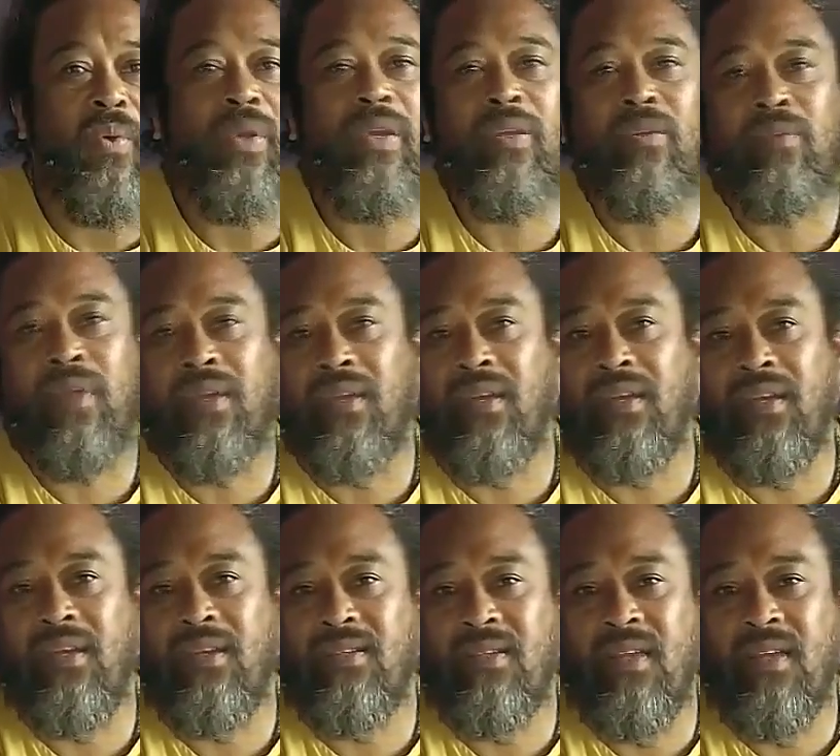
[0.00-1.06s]
Who can
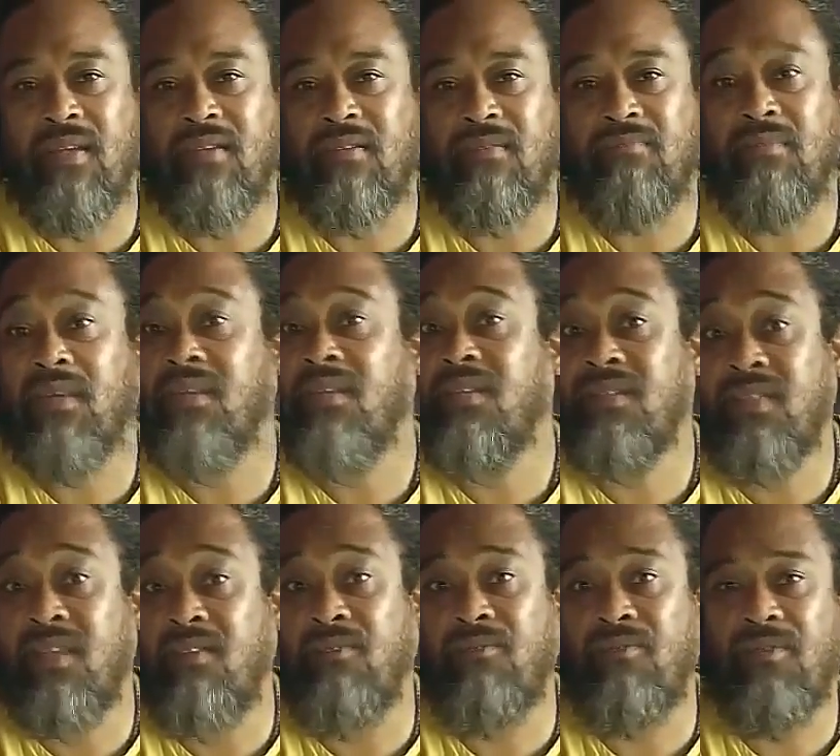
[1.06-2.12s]
recognize that but
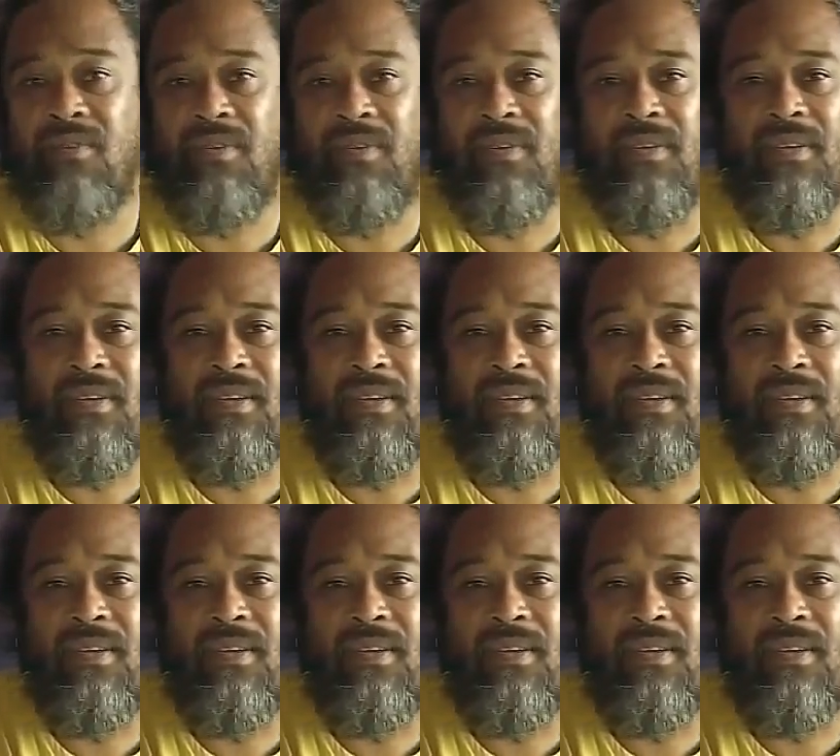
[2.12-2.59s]
itself?